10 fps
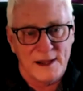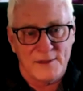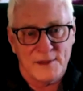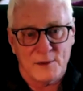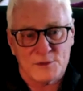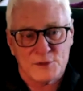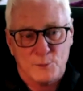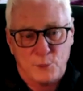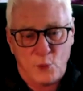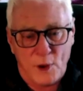There was
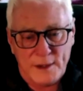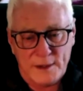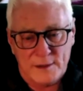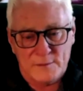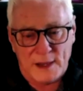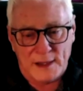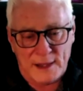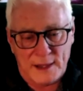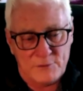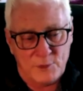a point in my
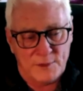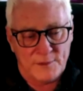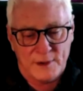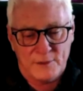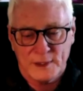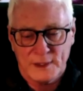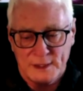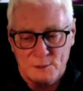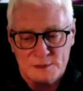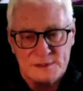life where there
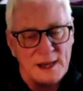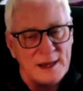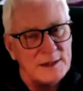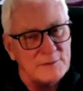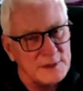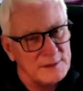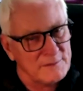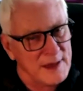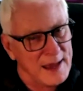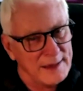really was kind of a
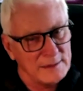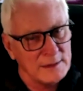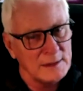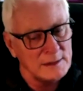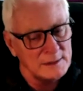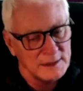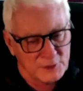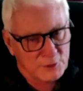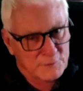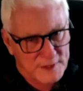divine
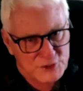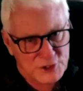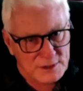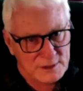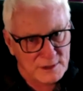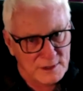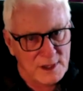intervention,